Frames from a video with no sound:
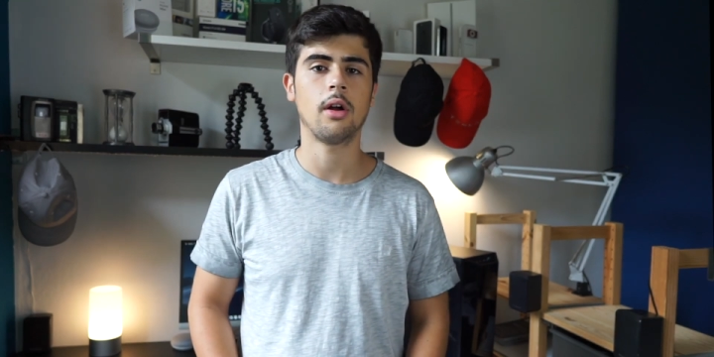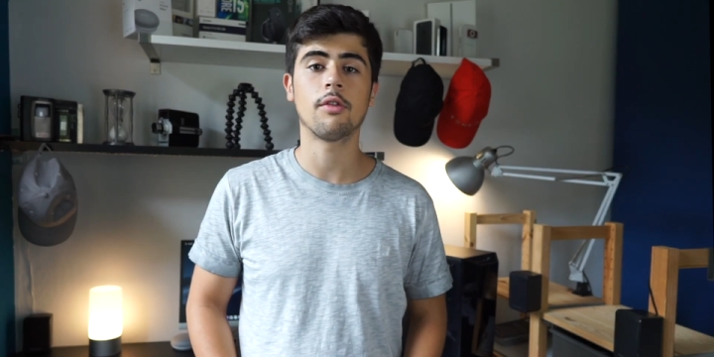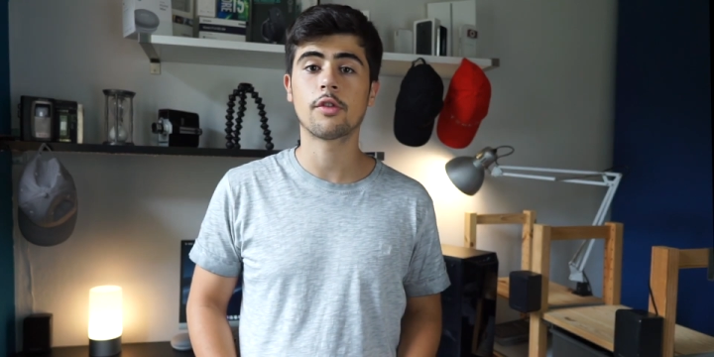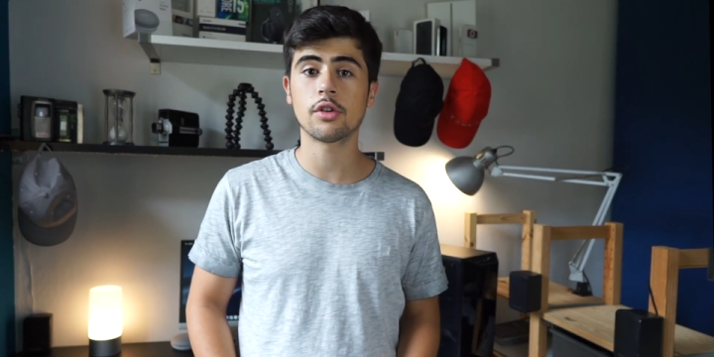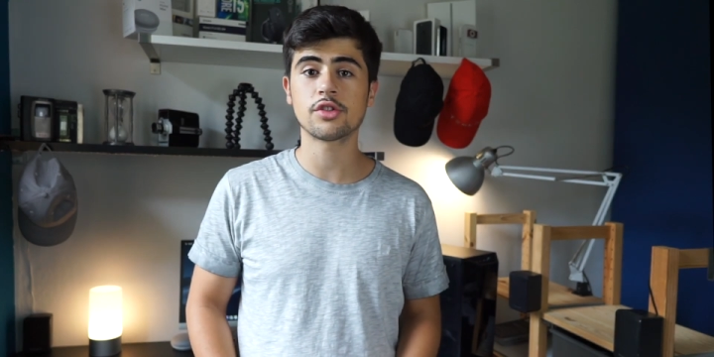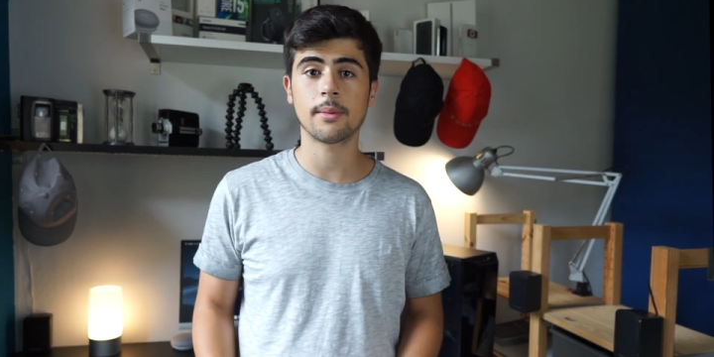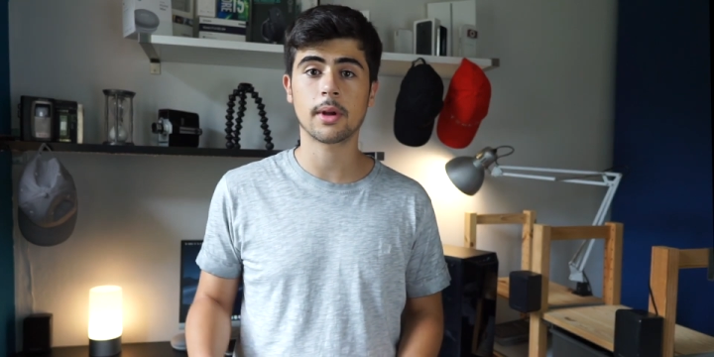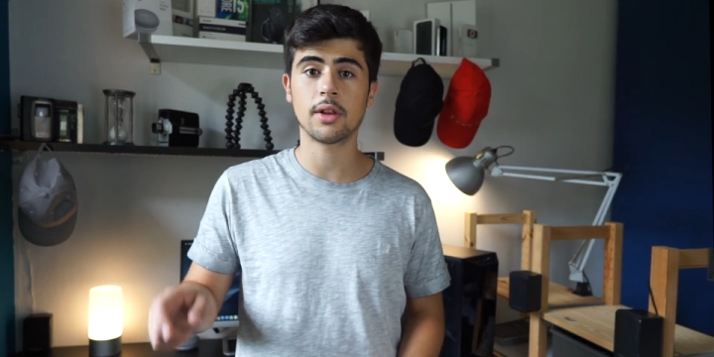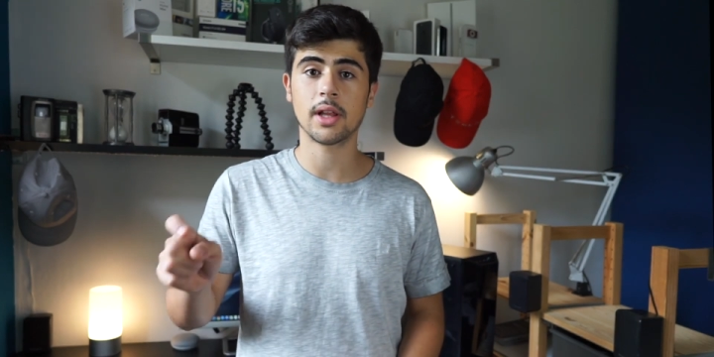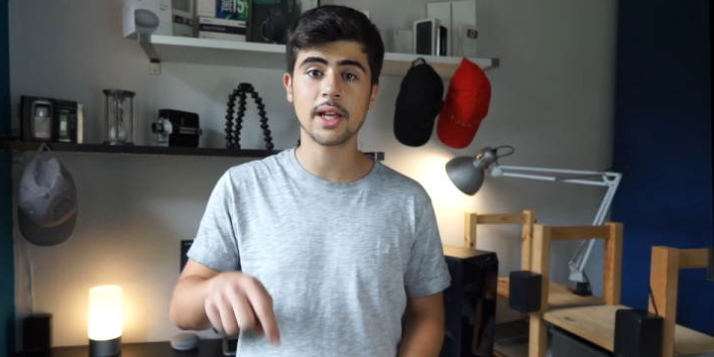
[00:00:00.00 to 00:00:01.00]
Of course, I'm
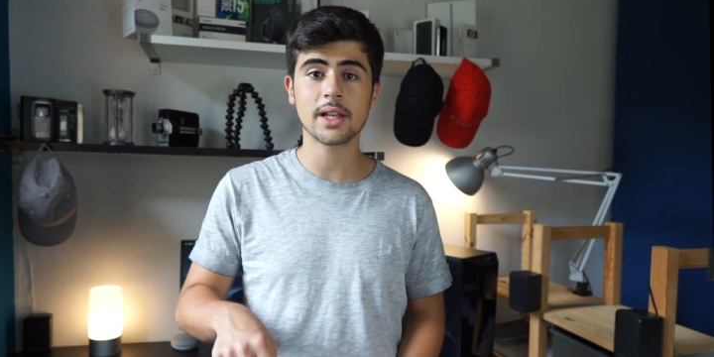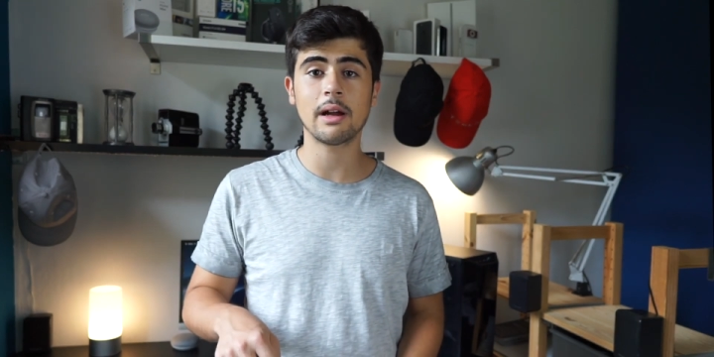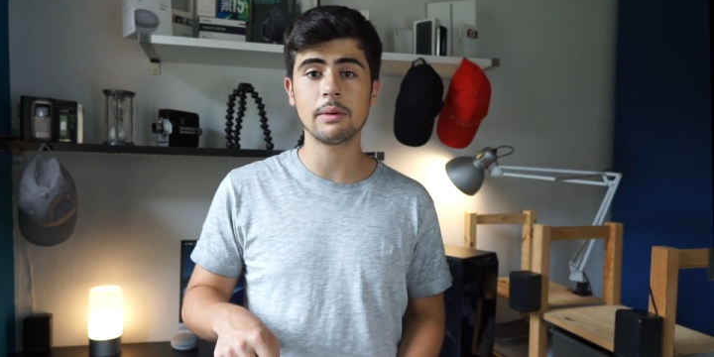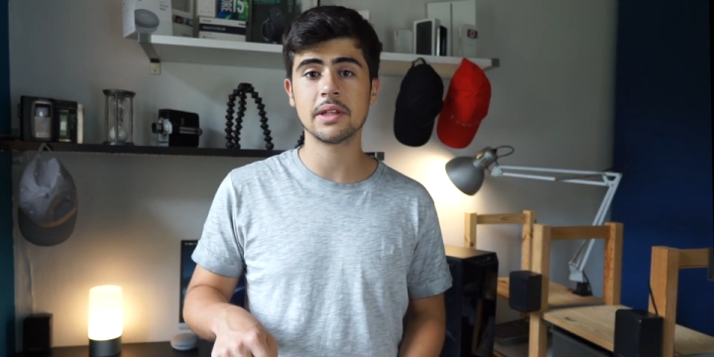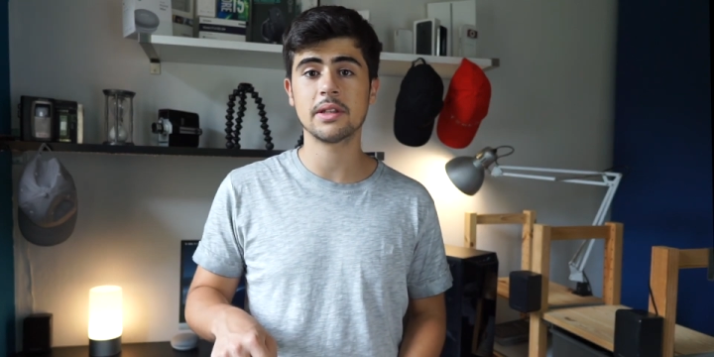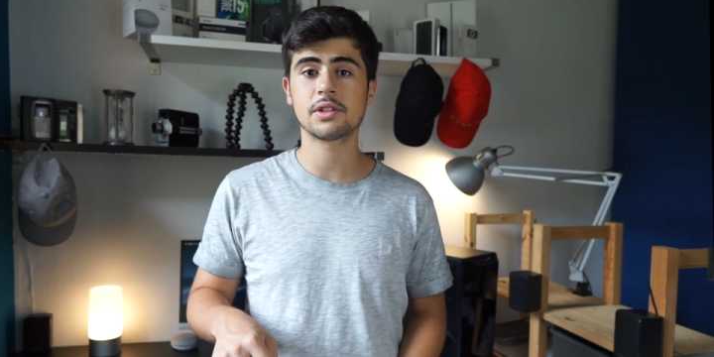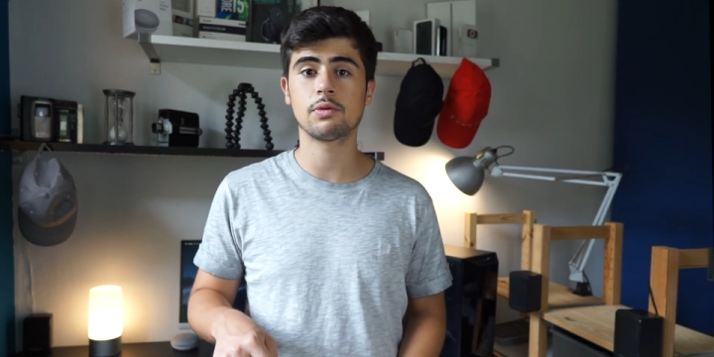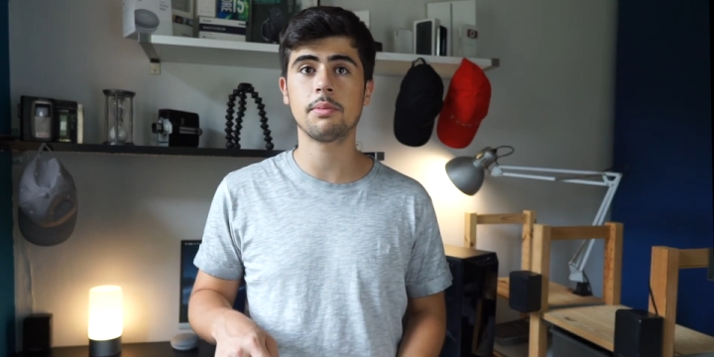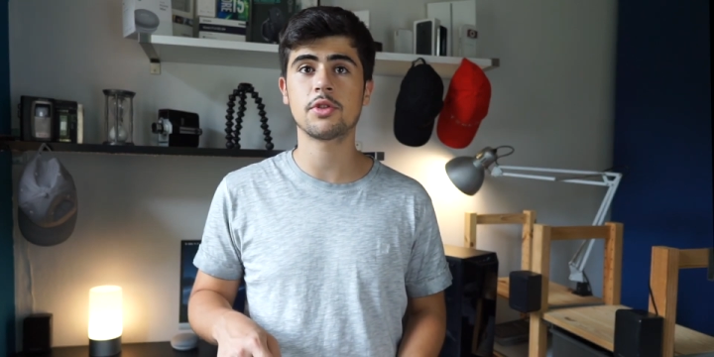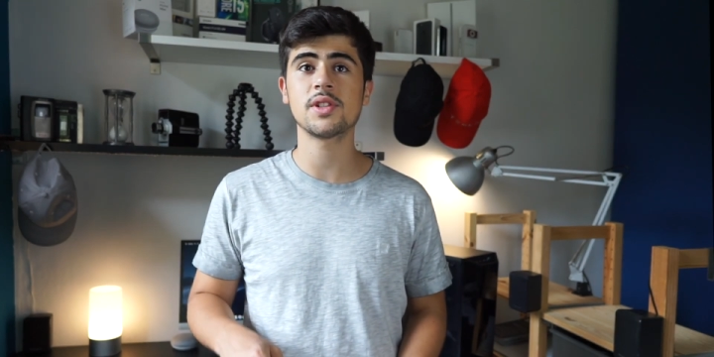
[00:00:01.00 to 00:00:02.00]
gonna link down in the
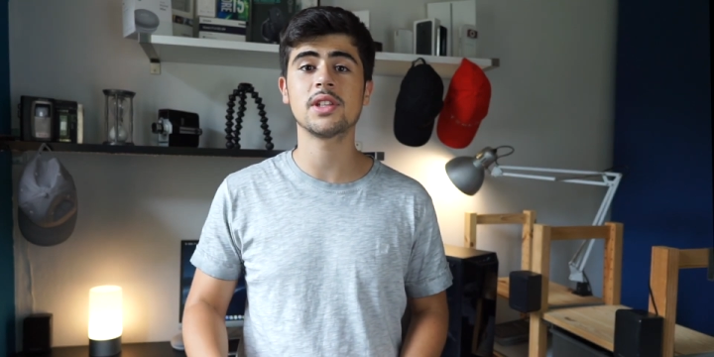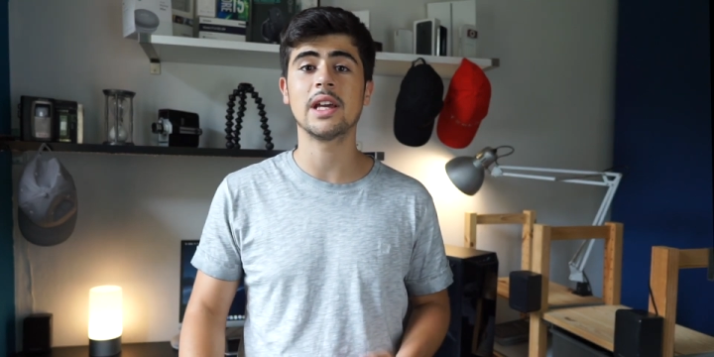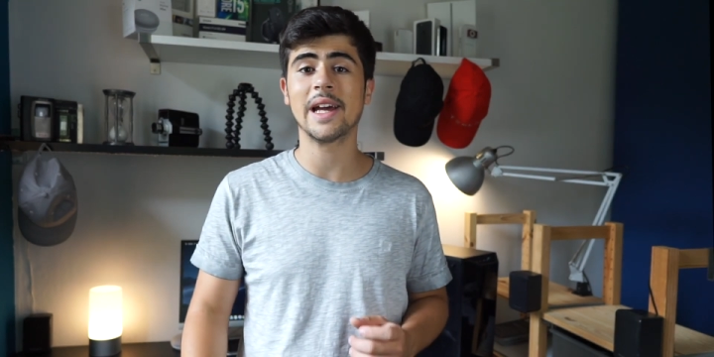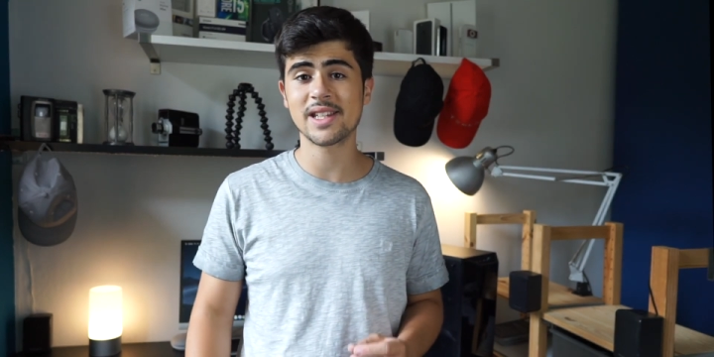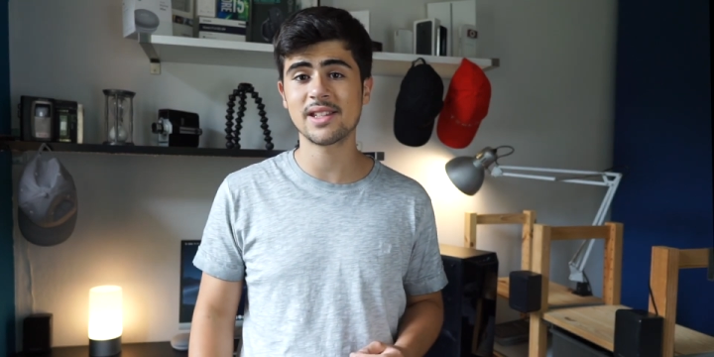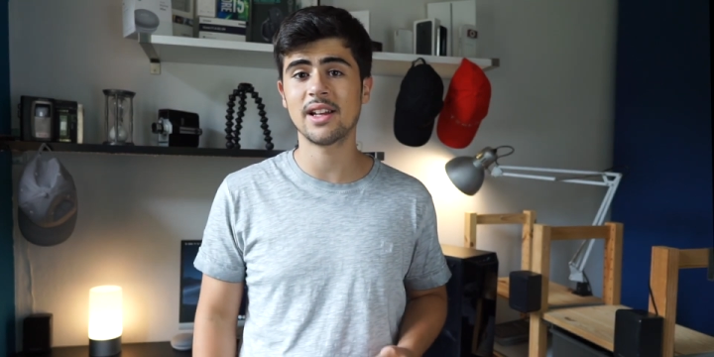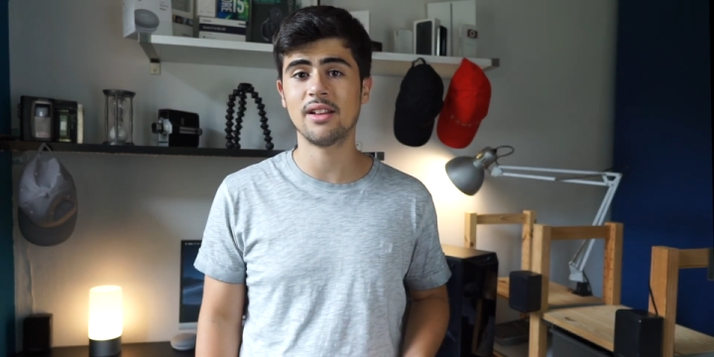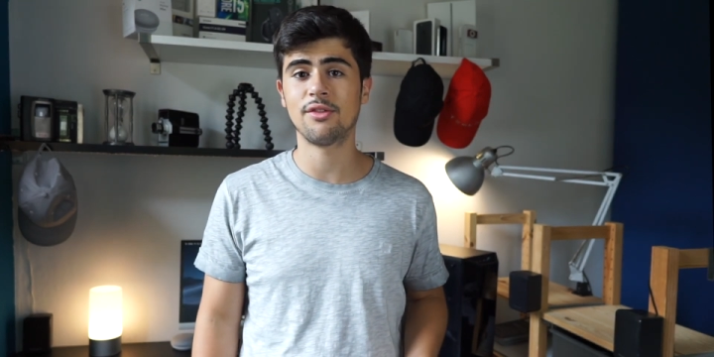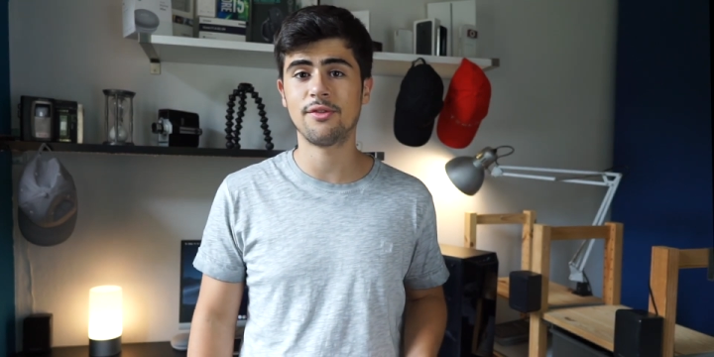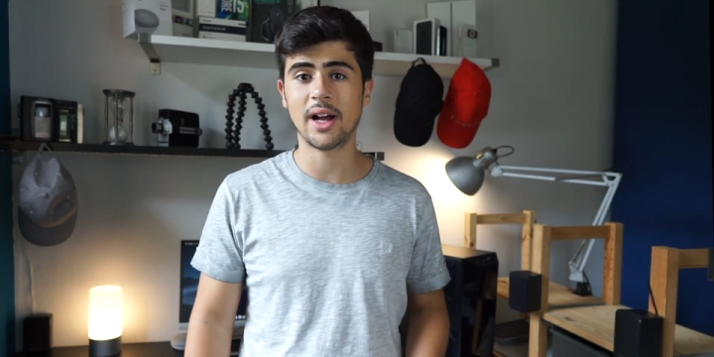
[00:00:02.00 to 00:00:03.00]
description the
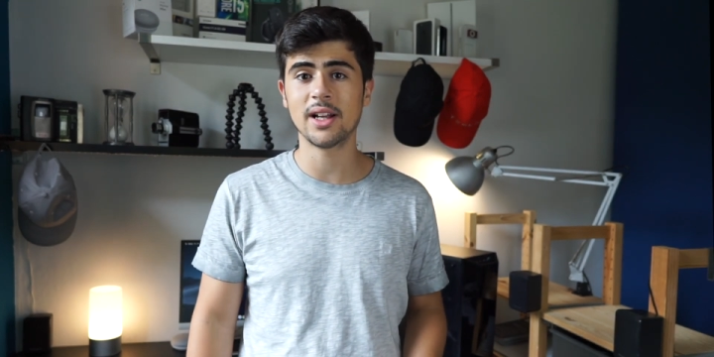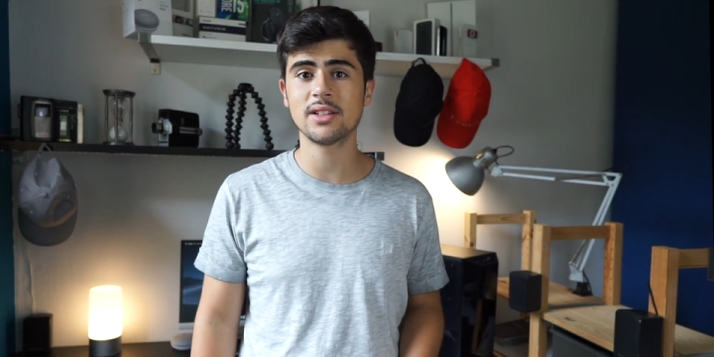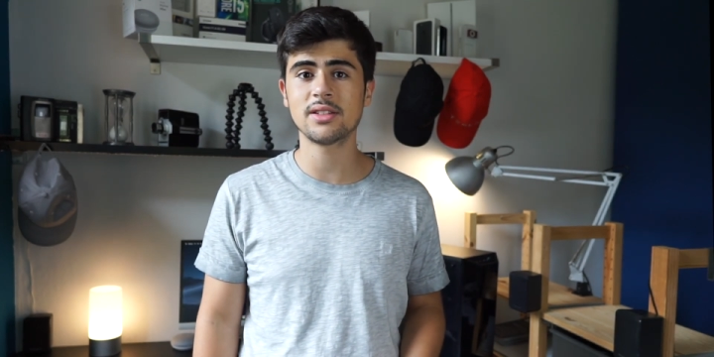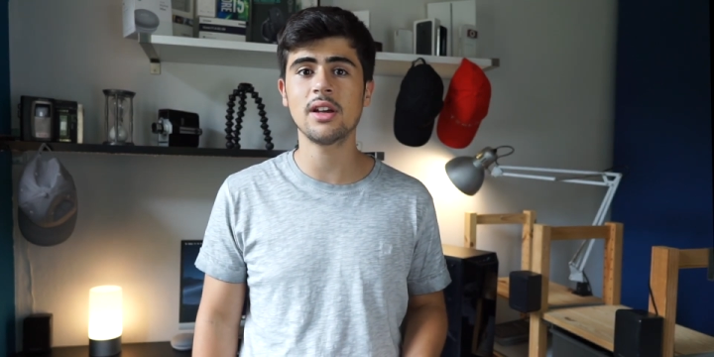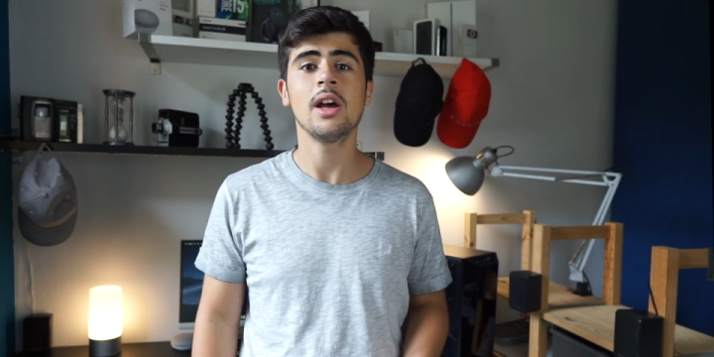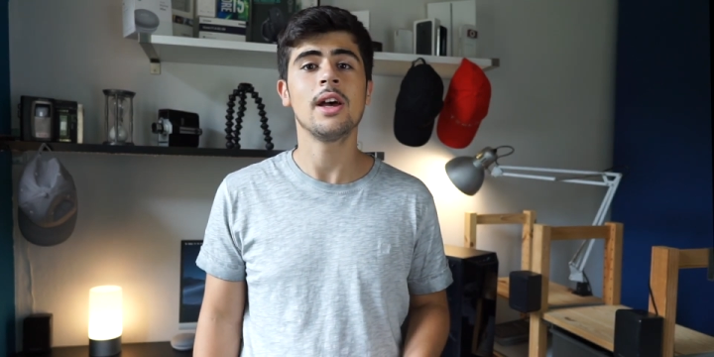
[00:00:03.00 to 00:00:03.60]
STL files,